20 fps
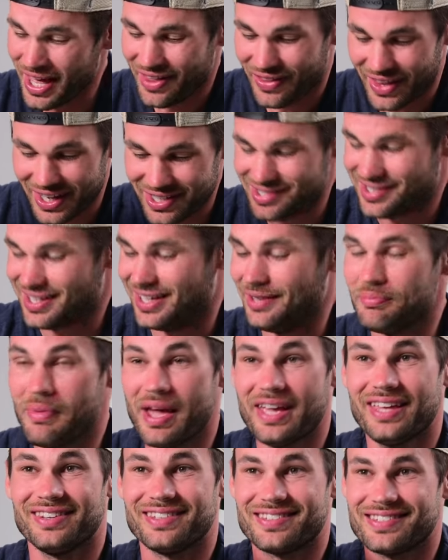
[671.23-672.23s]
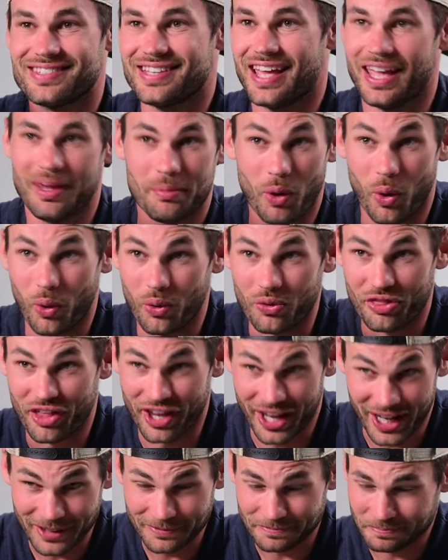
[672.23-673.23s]
they just keep making the same old
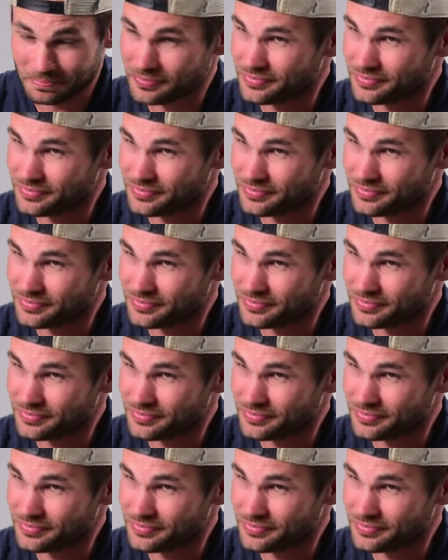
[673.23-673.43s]
thing,